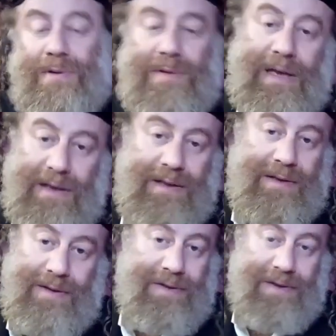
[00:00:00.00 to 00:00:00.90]
like
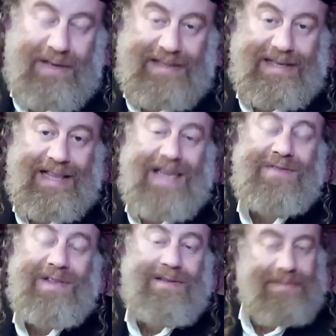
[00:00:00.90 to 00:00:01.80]
no he said
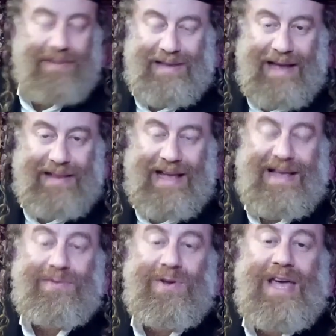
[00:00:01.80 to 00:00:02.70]
even no, not not
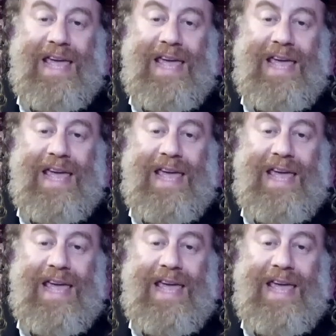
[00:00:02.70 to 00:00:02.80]
up to,